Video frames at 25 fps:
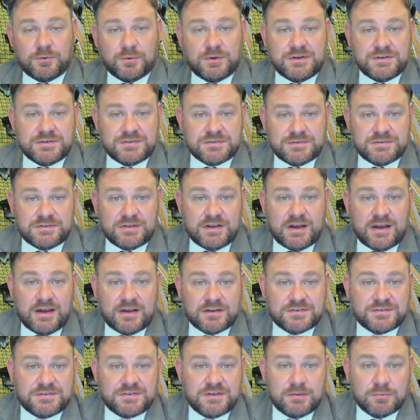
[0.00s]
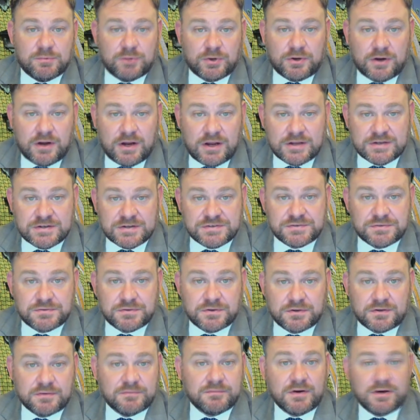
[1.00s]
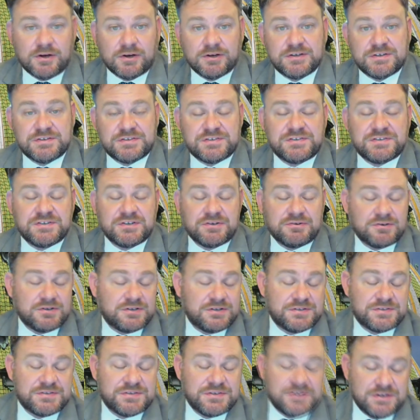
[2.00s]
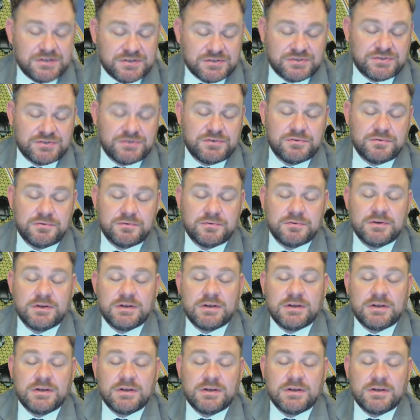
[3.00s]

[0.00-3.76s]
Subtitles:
reason, the House Democrats took a very serious issue